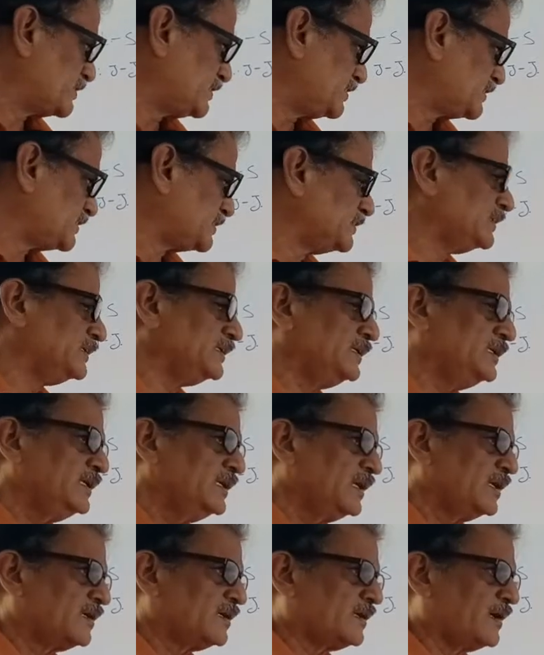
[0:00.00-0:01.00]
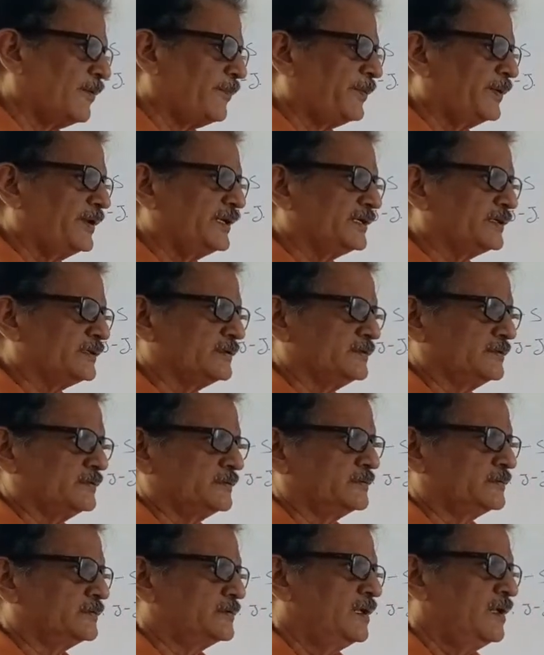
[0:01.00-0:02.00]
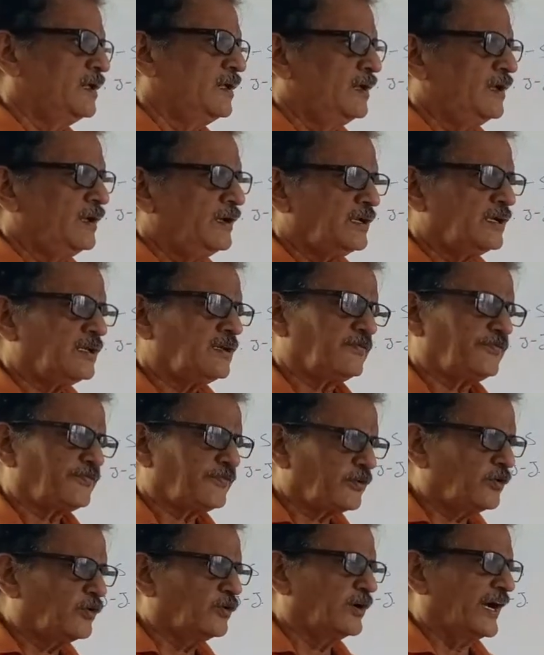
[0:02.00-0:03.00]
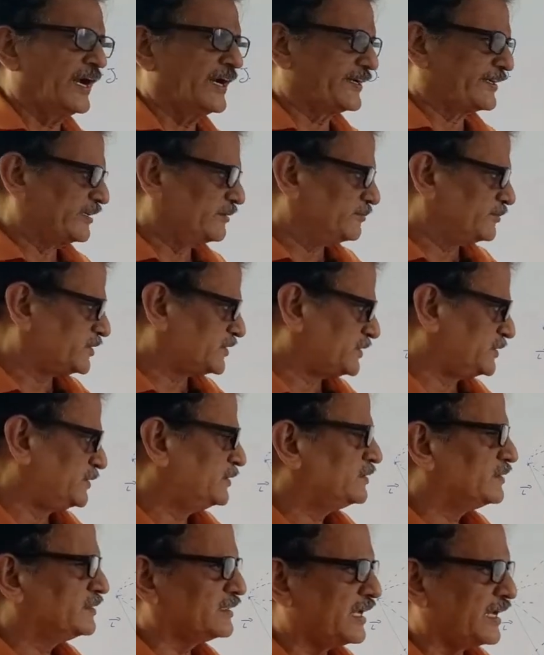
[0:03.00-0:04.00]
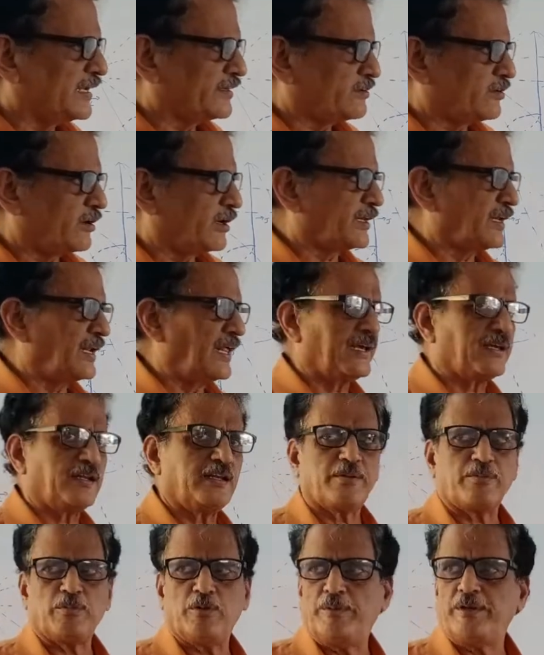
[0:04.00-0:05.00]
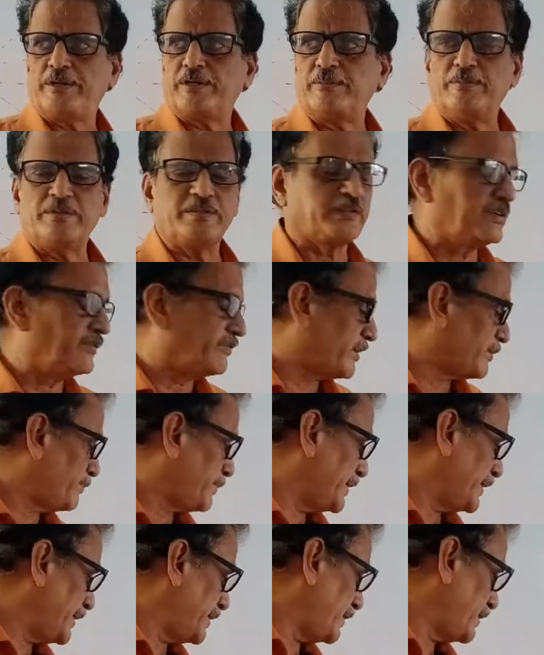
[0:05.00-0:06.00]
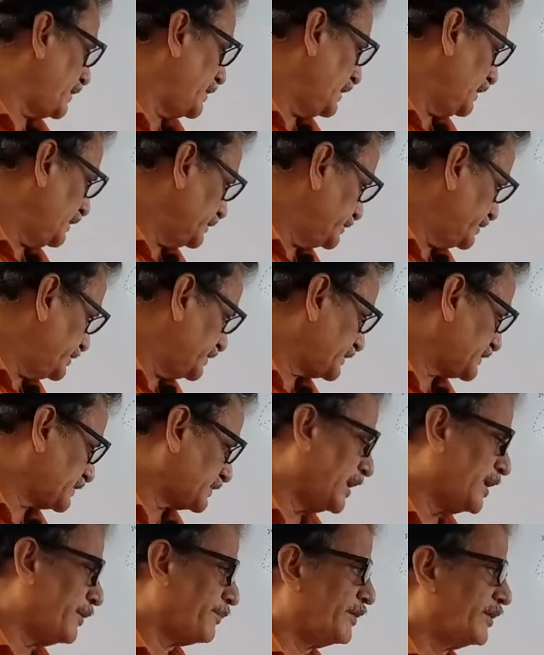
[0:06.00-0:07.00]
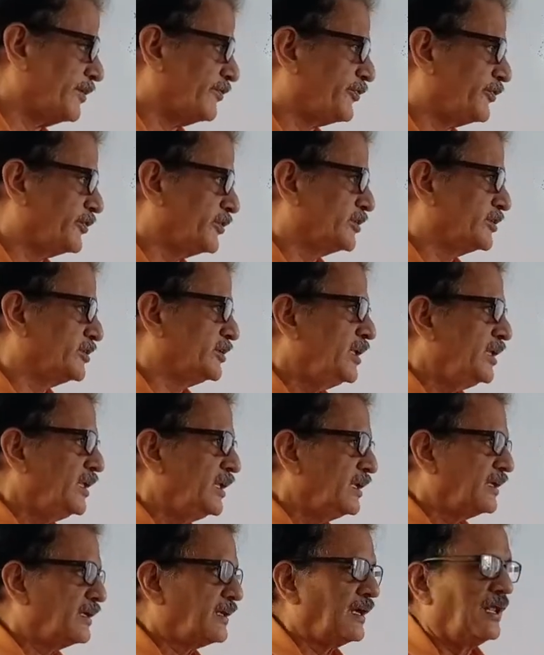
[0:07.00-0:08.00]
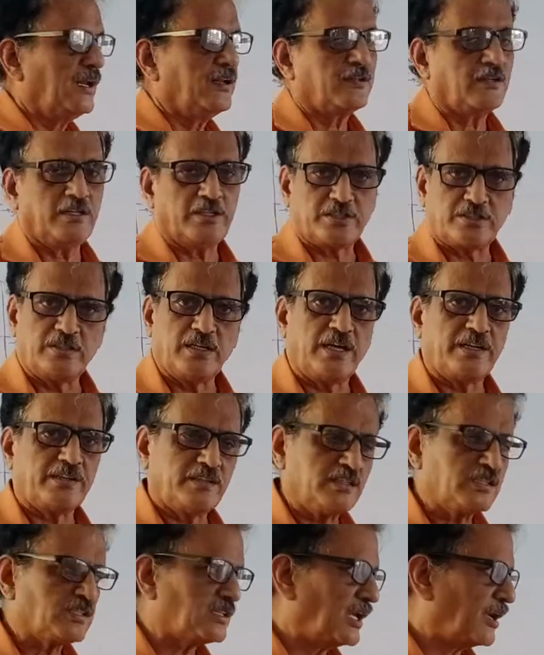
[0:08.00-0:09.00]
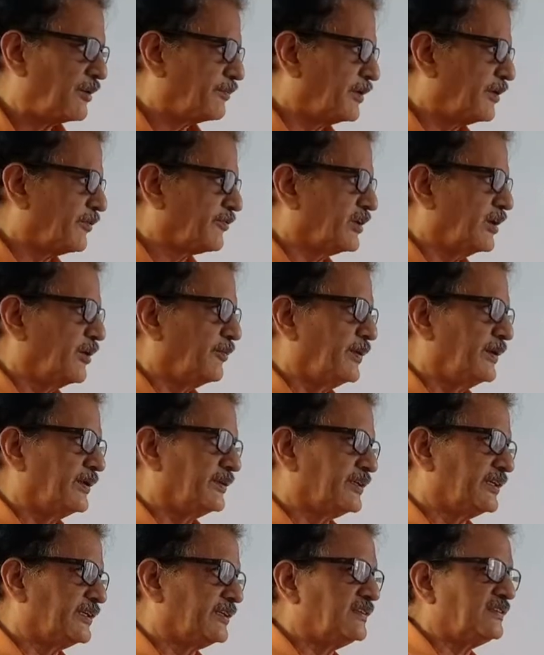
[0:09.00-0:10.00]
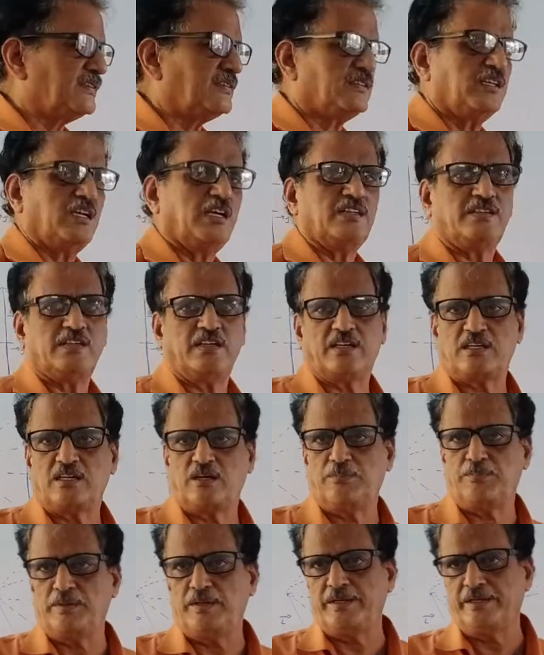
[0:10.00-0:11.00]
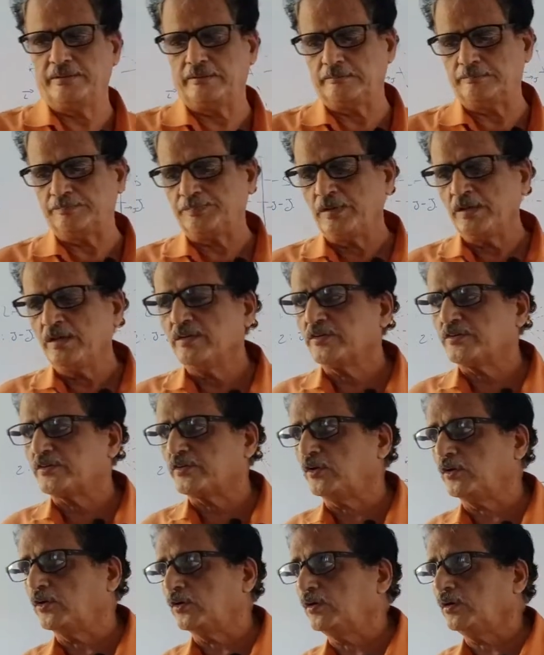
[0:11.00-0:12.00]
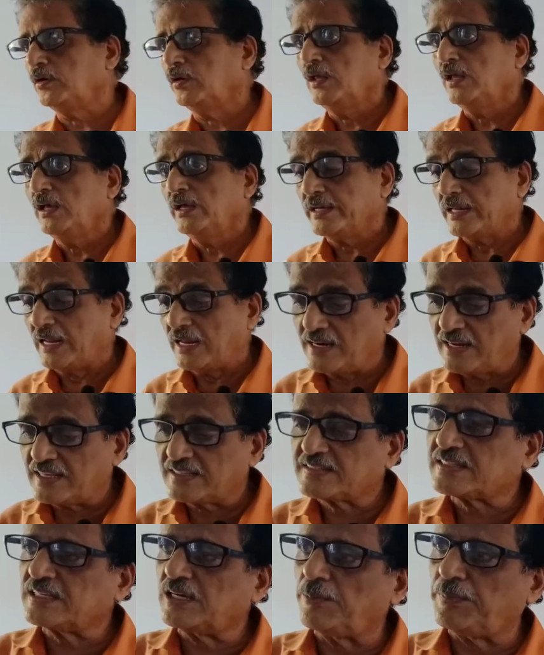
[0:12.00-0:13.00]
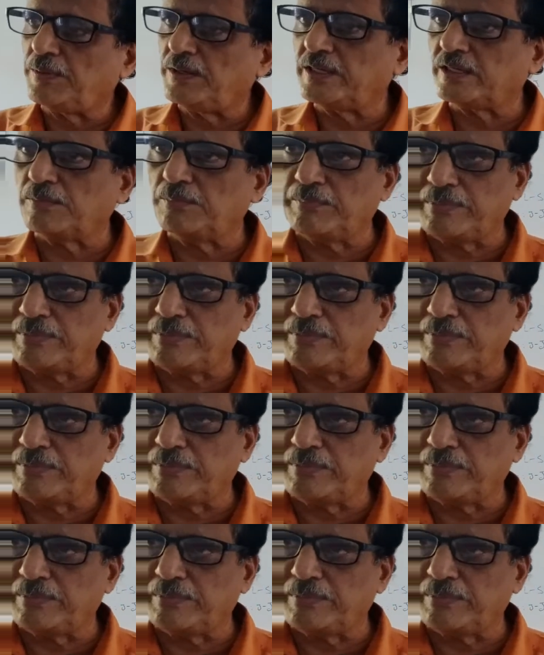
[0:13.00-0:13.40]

this coupling. In few atoms, the total angular momentum is given by this type of calculation or this type of coupling, that is JJ coupling. So Ellis coupling